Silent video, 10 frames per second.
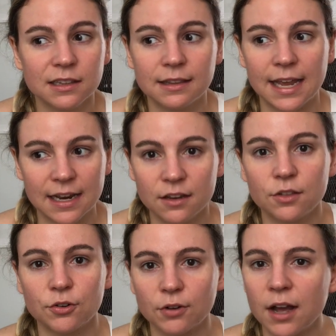laid the
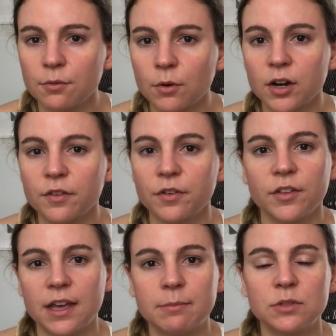groundwork for
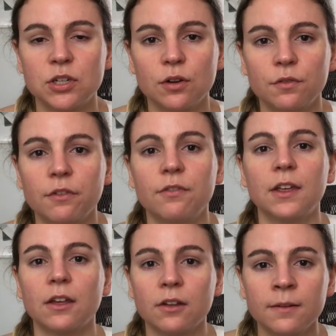them to
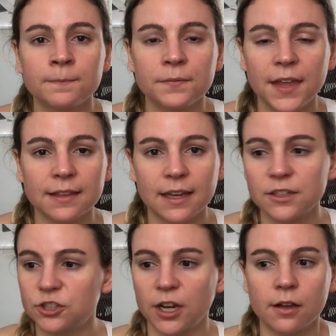fulfill and like
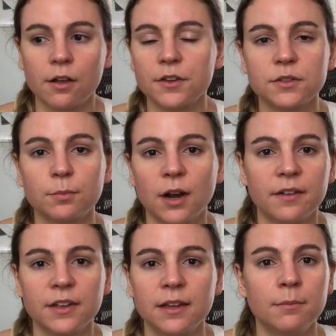check all those
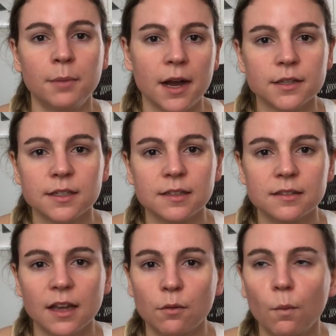prophet boxes?
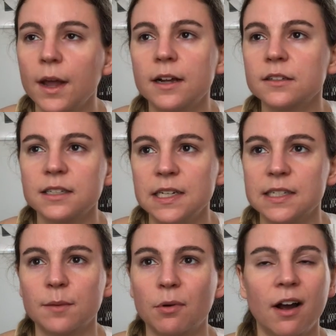Like, what else is
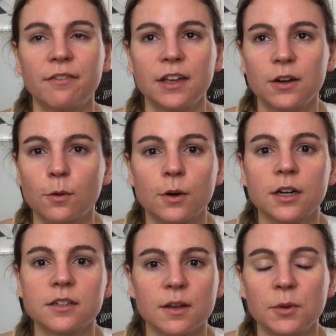a prophet
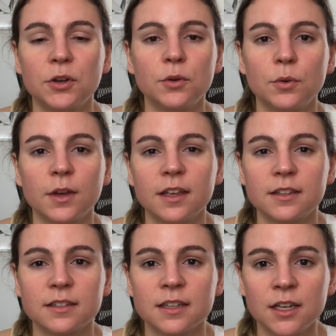or someone who
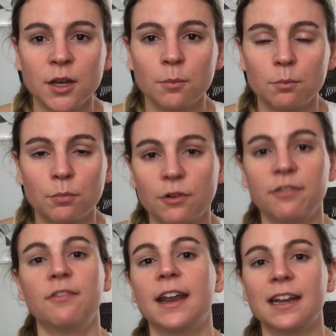is
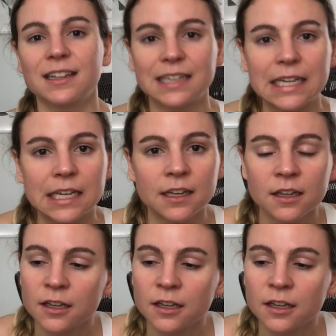prophetically